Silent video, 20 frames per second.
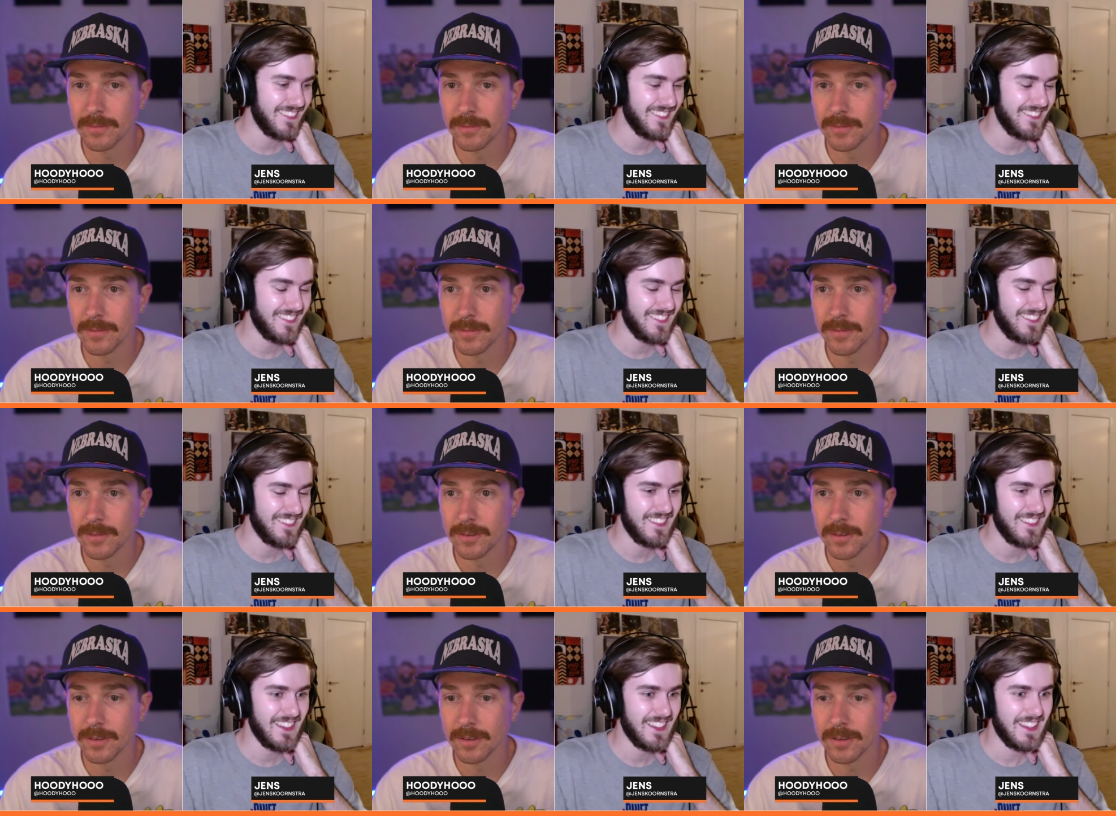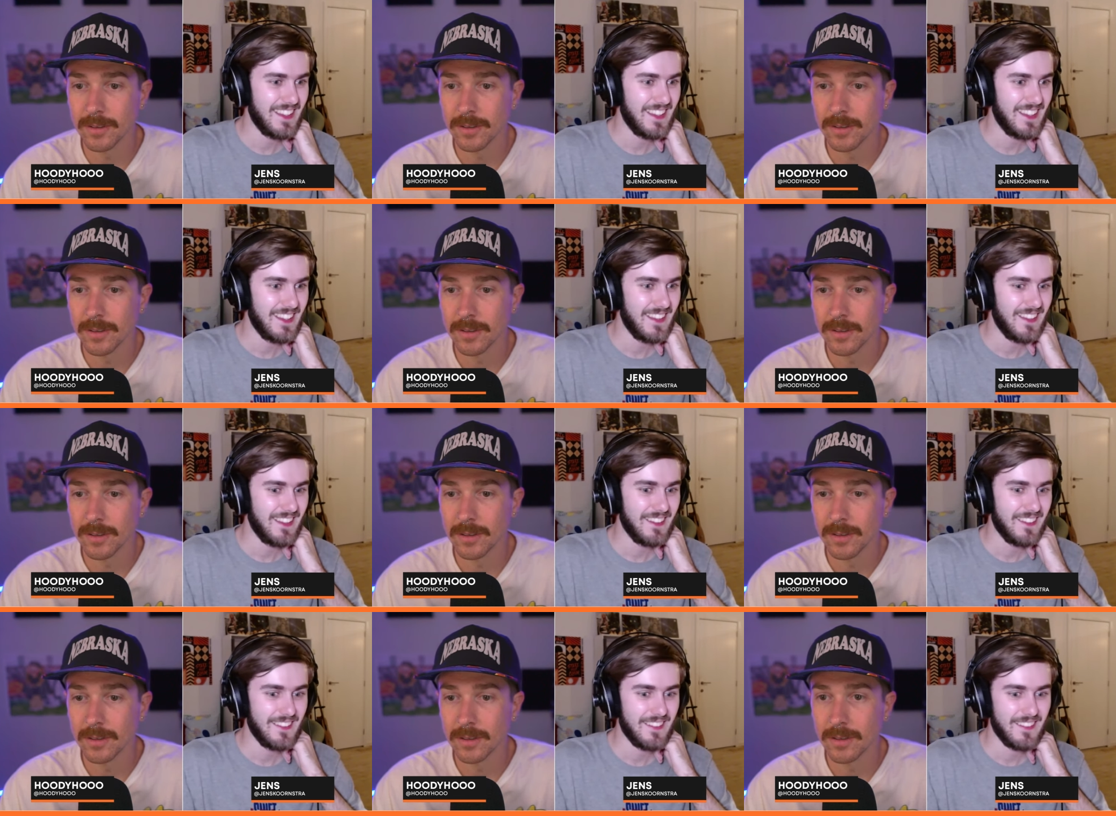
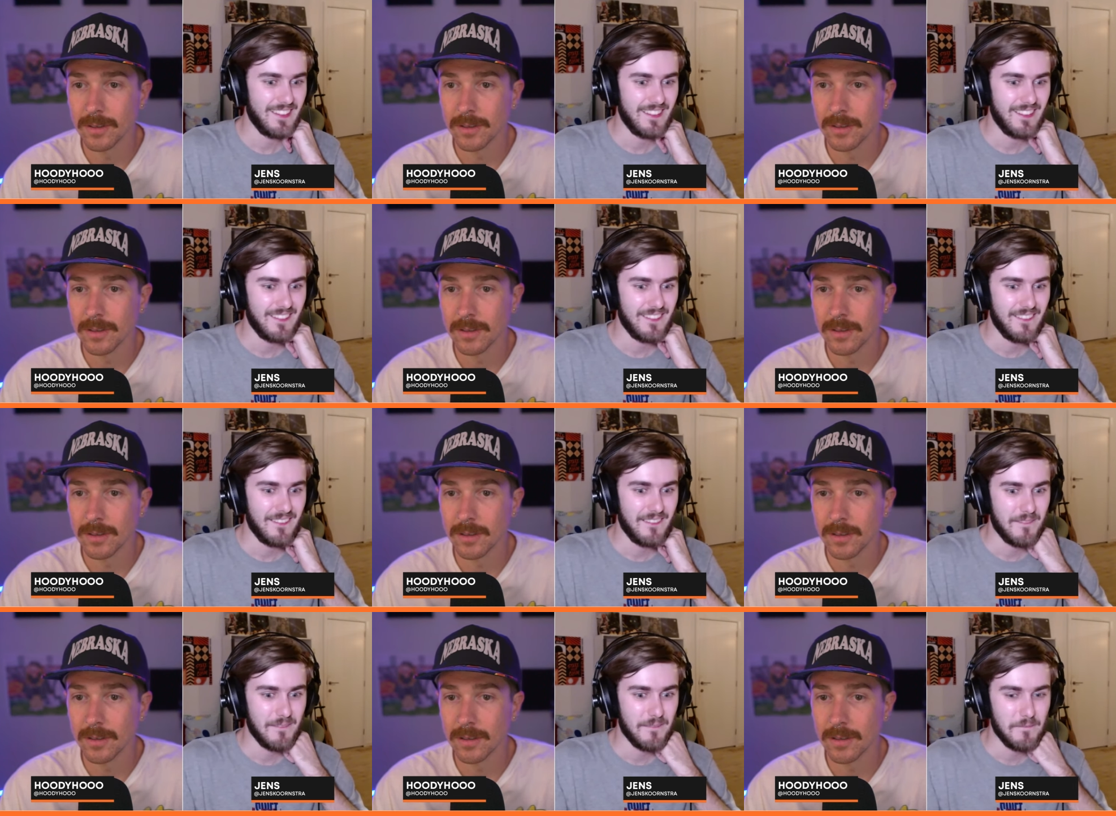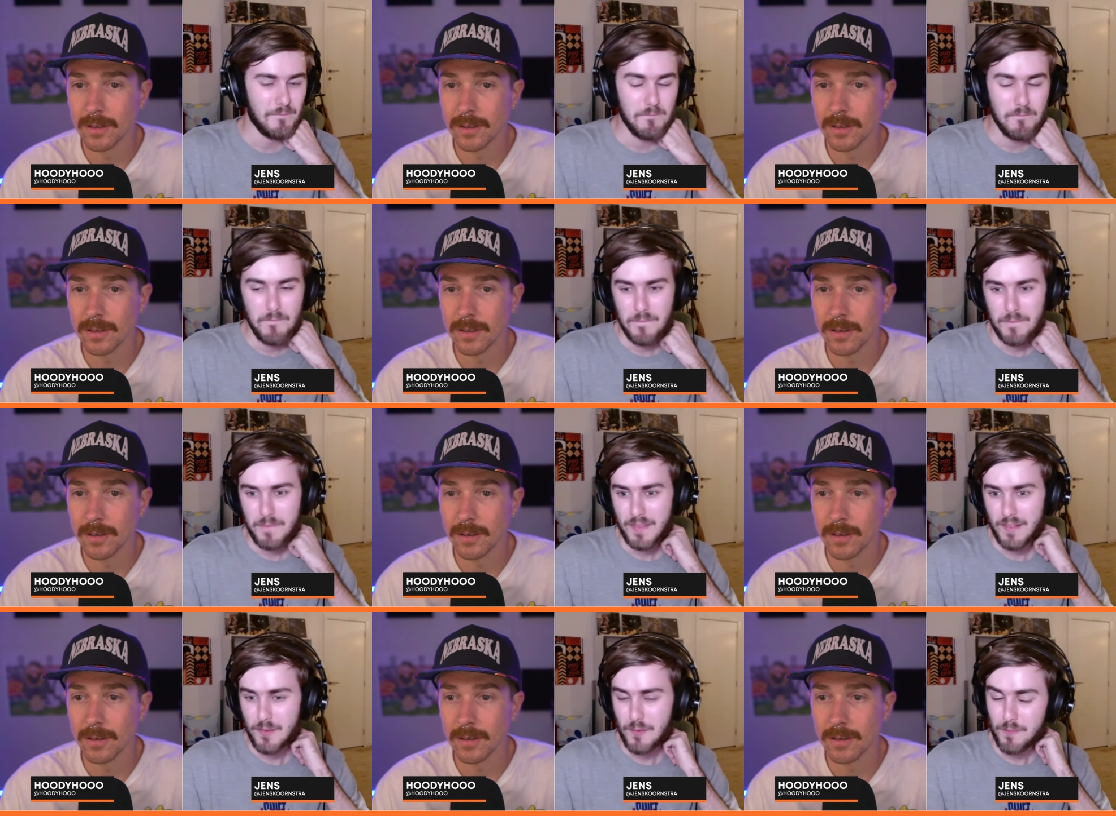(no one is talking)